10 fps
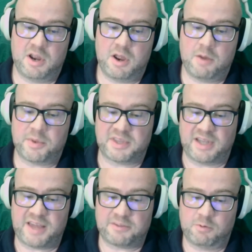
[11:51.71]
but the
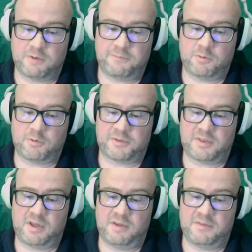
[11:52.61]
last 1/4
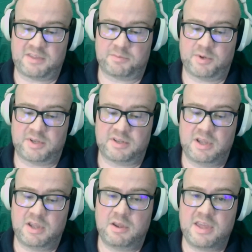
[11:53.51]
of that sprint
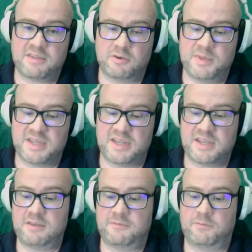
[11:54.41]
is going to be
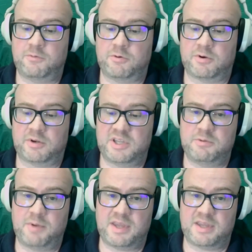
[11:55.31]
dedicated for
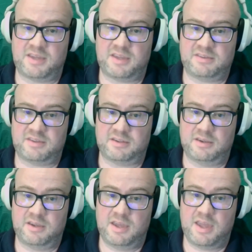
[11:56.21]
QA and testing.
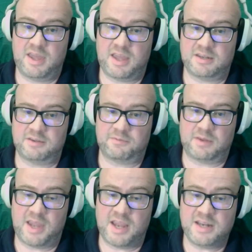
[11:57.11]
And if
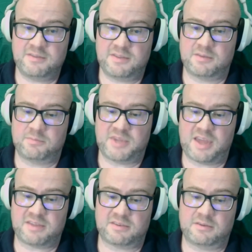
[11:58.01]
any of them tests